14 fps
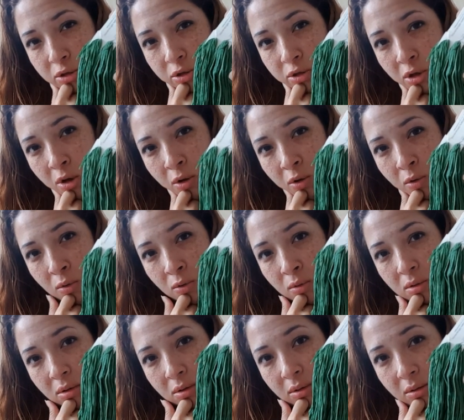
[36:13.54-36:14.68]
So,
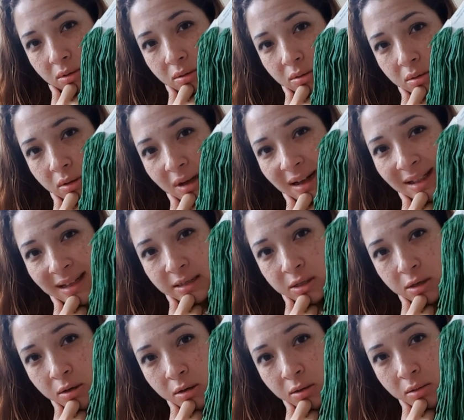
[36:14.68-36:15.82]
holla at your
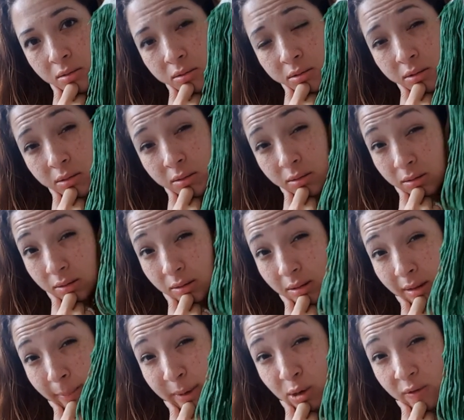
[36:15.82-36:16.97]
girl.
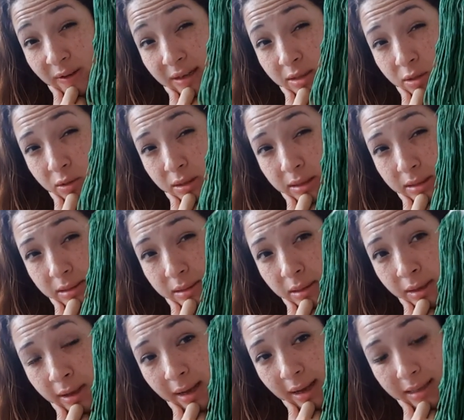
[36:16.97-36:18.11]
Let me know if I can do this.
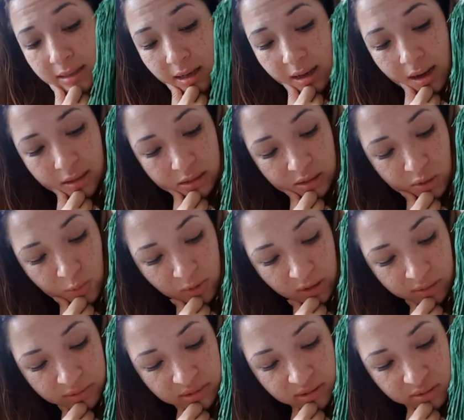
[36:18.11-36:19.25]
Because I kind of still want to
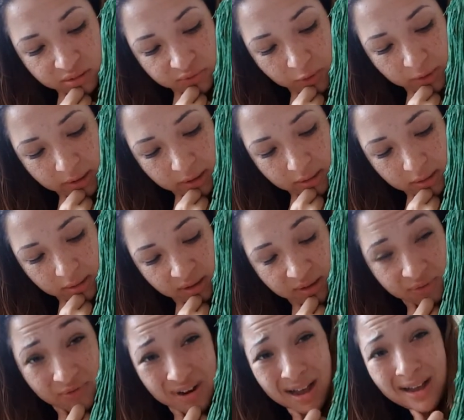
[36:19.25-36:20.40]
use silks for it. And
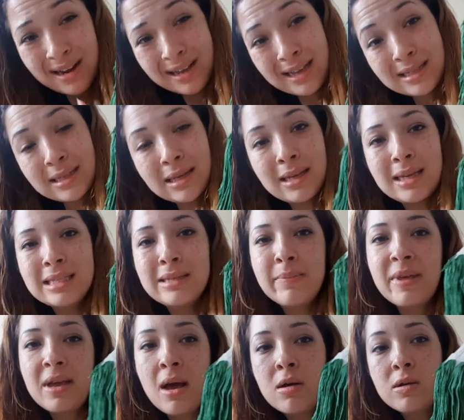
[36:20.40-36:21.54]
if not, I guess I can get
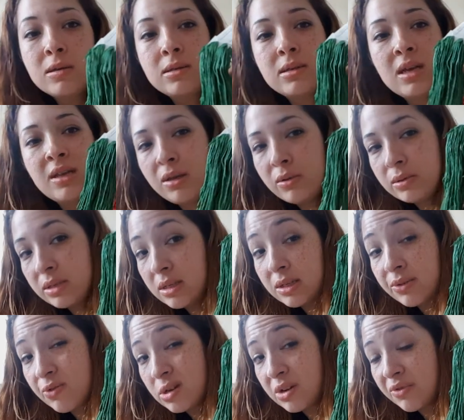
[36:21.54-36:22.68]
something else and use this
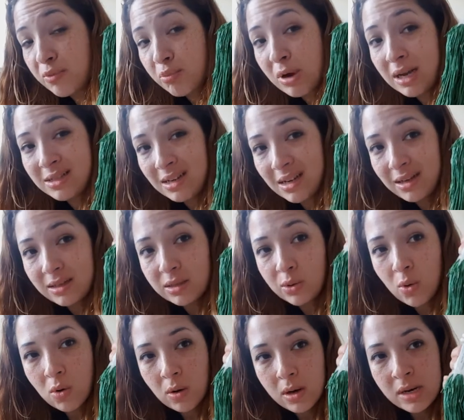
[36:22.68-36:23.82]
for a different project
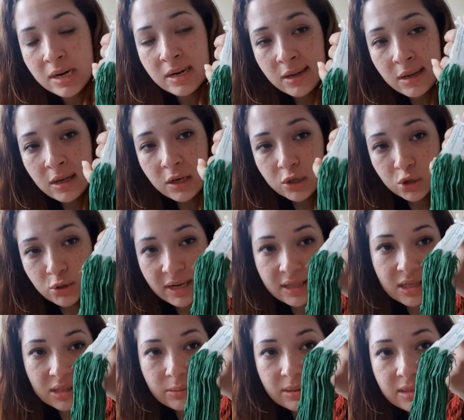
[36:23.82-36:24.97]
or trade
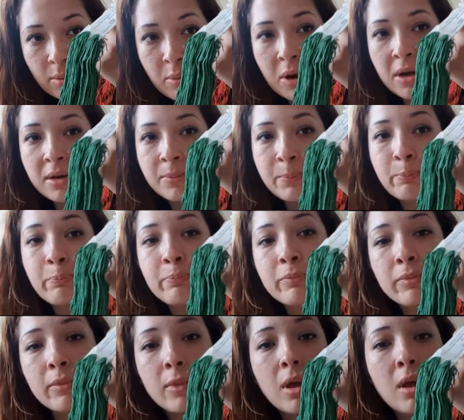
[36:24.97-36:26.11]
this with someone.
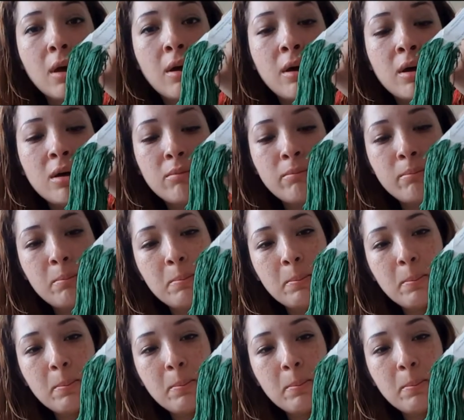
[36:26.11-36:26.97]
Um,